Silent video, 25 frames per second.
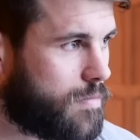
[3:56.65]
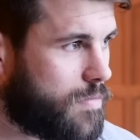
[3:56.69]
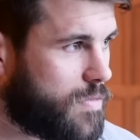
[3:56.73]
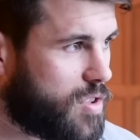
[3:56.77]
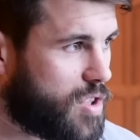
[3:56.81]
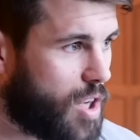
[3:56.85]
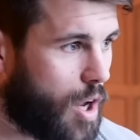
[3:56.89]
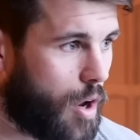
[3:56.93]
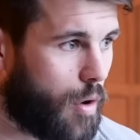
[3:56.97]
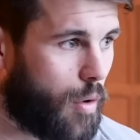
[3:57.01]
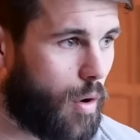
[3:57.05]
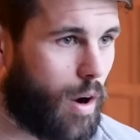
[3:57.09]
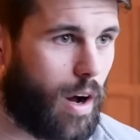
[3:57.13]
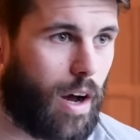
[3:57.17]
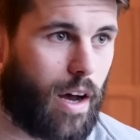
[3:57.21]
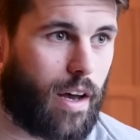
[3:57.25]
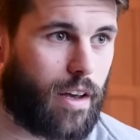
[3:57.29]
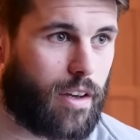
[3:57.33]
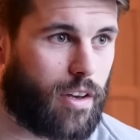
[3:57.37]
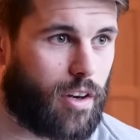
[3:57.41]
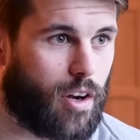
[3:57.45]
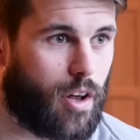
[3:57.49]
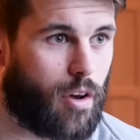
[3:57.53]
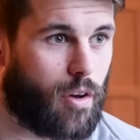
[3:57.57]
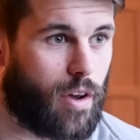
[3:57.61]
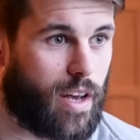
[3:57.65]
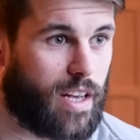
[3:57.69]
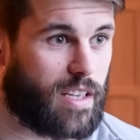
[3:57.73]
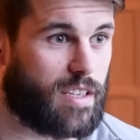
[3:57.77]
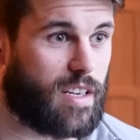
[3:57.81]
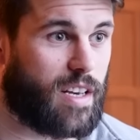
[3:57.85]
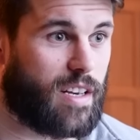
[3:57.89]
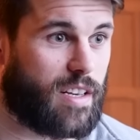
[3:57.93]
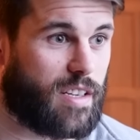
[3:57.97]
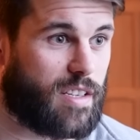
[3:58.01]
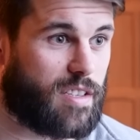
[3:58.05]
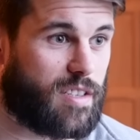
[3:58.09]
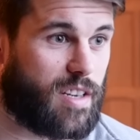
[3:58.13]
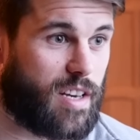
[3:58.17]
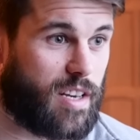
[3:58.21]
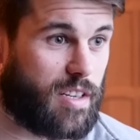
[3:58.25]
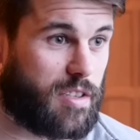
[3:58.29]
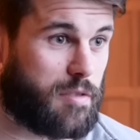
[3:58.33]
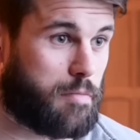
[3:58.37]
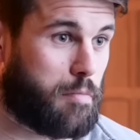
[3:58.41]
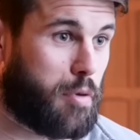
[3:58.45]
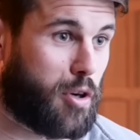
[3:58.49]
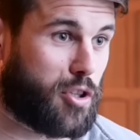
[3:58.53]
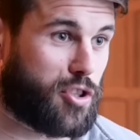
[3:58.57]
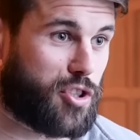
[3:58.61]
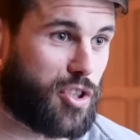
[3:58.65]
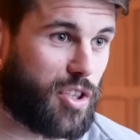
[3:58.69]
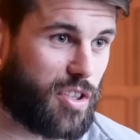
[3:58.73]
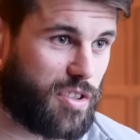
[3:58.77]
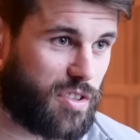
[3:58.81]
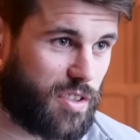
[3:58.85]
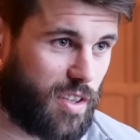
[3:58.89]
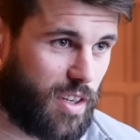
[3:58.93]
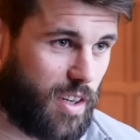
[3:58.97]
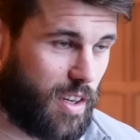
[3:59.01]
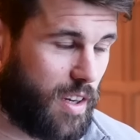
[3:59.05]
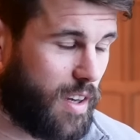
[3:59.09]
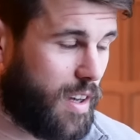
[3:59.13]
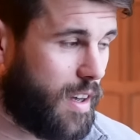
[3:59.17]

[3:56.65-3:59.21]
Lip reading: So it's pushed us.